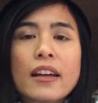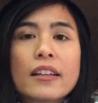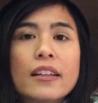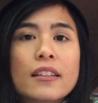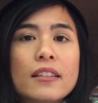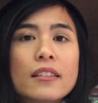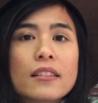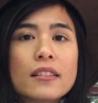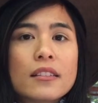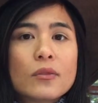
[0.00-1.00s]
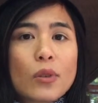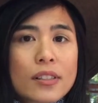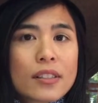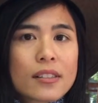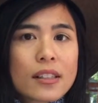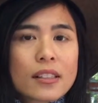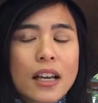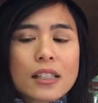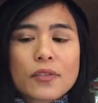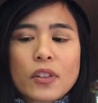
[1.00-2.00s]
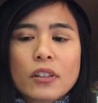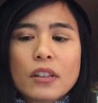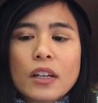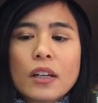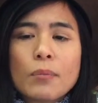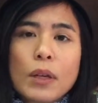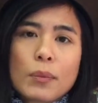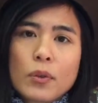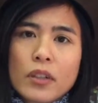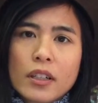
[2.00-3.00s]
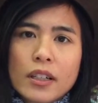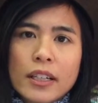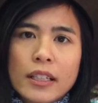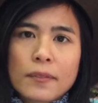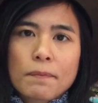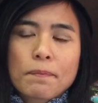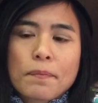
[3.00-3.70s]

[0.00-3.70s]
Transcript: that he wasn't successful, people were dying.